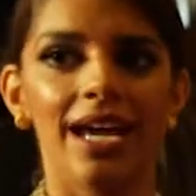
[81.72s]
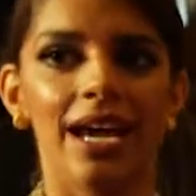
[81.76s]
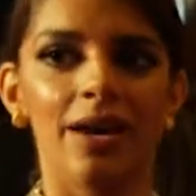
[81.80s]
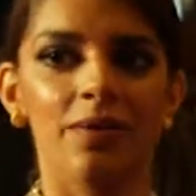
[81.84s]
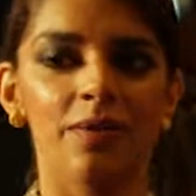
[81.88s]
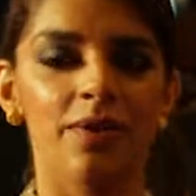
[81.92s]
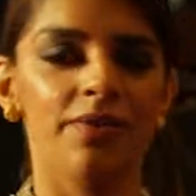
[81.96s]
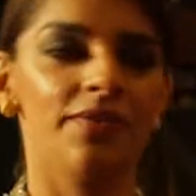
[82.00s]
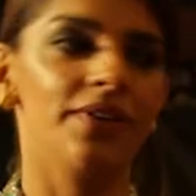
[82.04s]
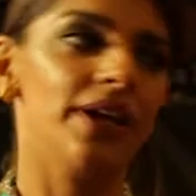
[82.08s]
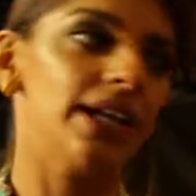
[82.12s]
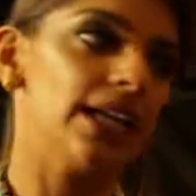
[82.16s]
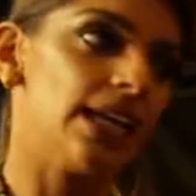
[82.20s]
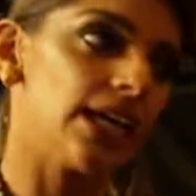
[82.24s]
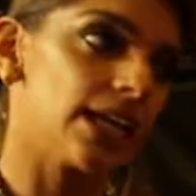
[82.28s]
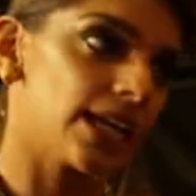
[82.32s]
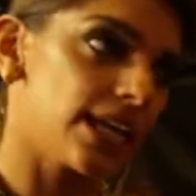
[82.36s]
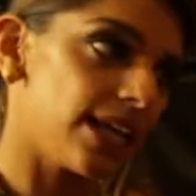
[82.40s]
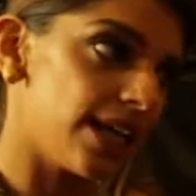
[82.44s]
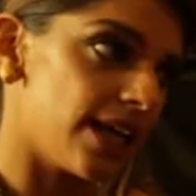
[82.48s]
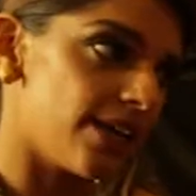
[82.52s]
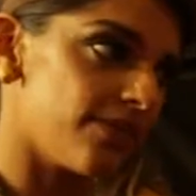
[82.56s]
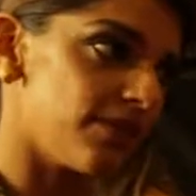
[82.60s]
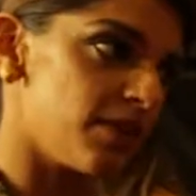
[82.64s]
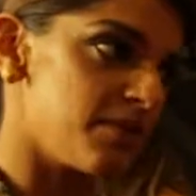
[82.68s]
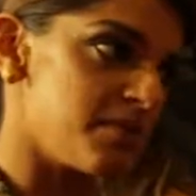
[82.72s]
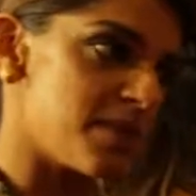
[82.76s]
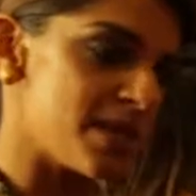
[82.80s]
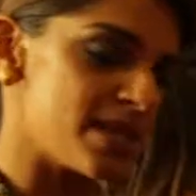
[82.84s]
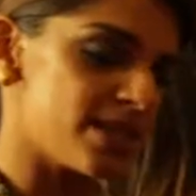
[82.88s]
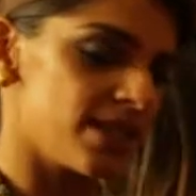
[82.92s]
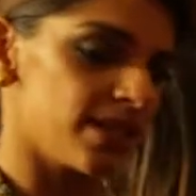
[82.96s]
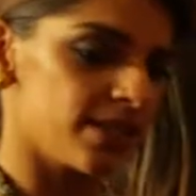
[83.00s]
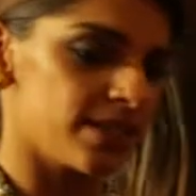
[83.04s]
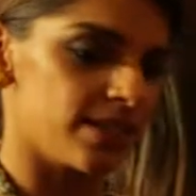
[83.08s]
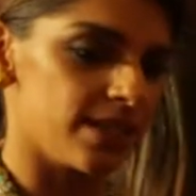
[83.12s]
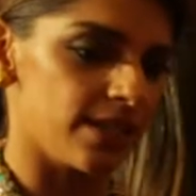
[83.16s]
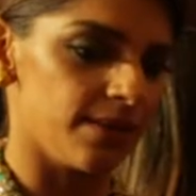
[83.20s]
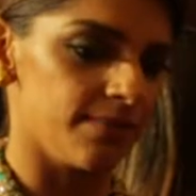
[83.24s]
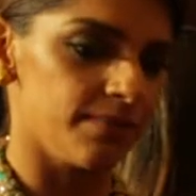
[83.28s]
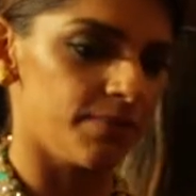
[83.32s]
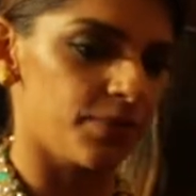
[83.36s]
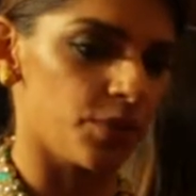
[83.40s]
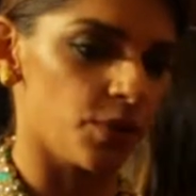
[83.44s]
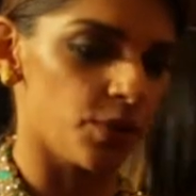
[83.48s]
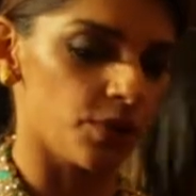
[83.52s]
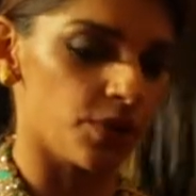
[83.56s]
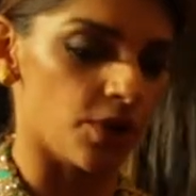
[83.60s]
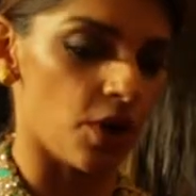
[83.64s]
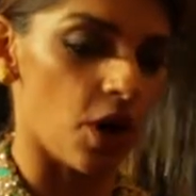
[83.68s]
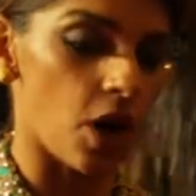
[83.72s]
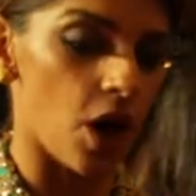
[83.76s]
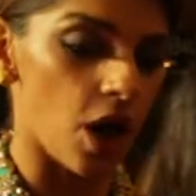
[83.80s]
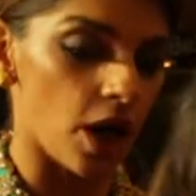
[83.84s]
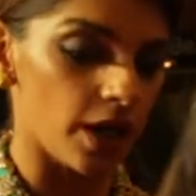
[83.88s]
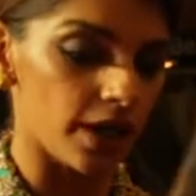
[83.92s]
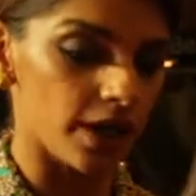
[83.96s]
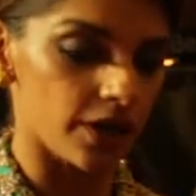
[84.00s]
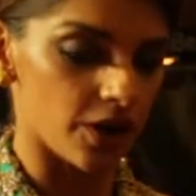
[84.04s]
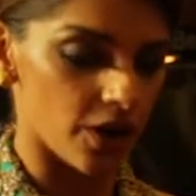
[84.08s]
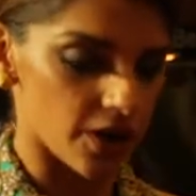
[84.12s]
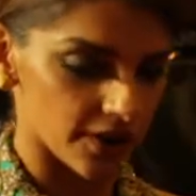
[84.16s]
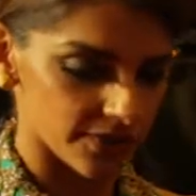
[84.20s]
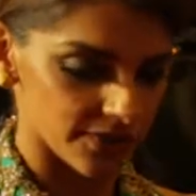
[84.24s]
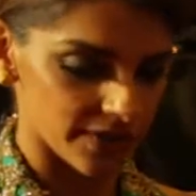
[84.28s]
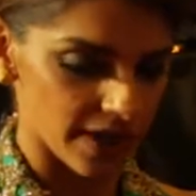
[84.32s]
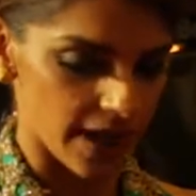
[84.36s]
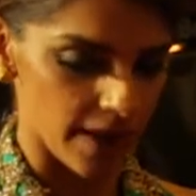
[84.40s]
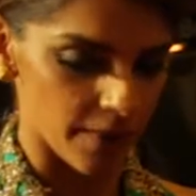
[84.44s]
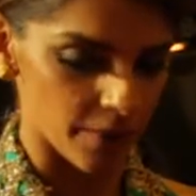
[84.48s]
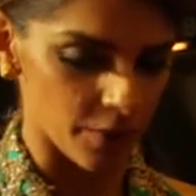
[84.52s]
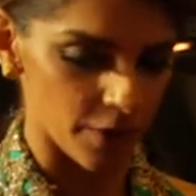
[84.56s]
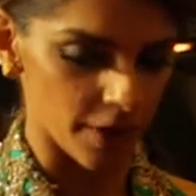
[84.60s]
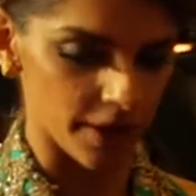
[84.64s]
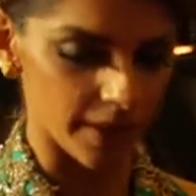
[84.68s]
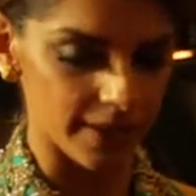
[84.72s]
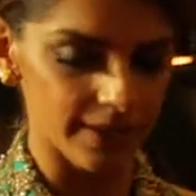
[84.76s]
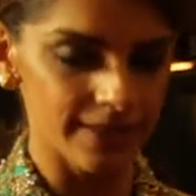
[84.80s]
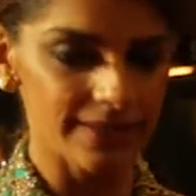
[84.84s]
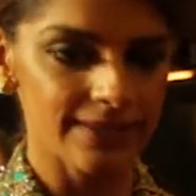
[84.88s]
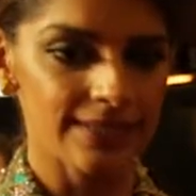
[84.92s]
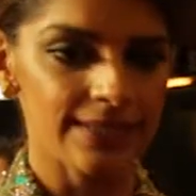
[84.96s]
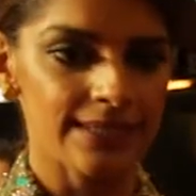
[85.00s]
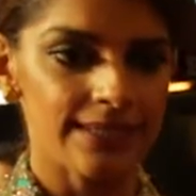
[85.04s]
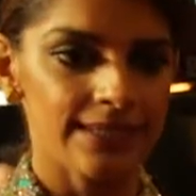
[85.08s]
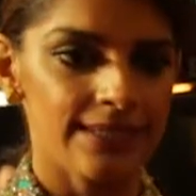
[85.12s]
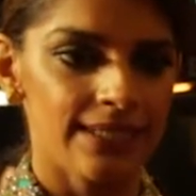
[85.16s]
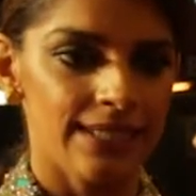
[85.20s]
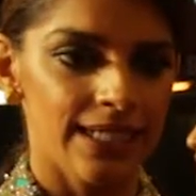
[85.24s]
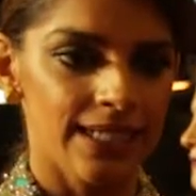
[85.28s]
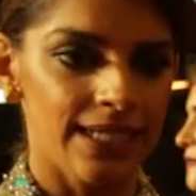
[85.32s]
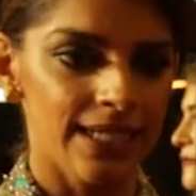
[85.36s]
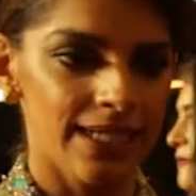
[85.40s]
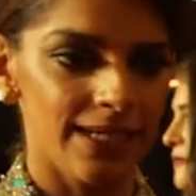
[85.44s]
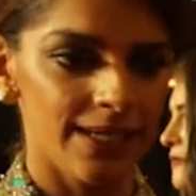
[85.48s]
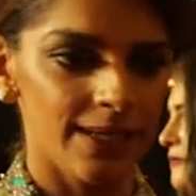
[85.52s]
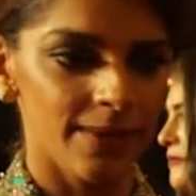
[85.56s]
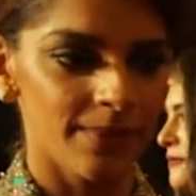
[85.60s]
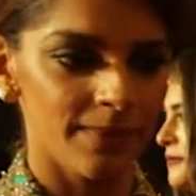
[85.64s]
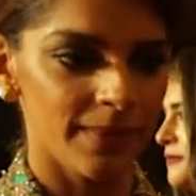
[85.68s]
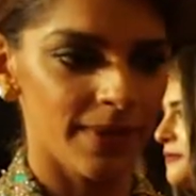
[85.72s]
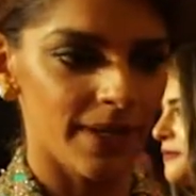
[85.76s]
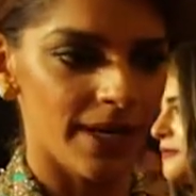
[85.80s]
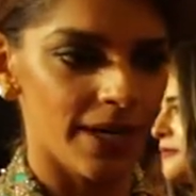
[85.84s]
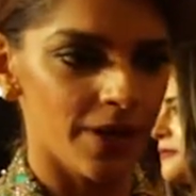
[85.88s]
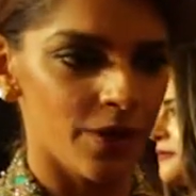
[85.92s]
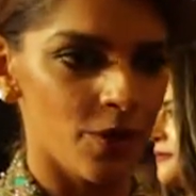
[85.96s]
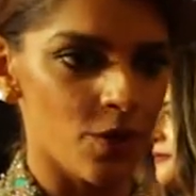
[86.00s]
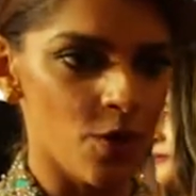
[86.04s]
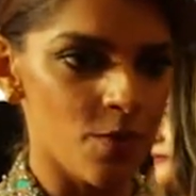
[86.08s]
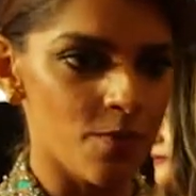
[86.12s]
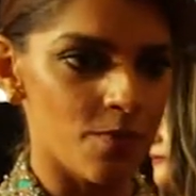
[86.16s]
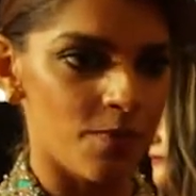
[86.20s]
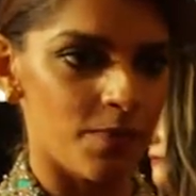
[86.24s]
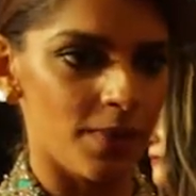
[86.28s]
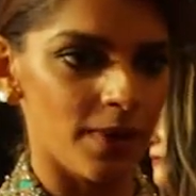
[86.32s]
and we're very lucky to have an amazing team both on and off camera, um, and I hope.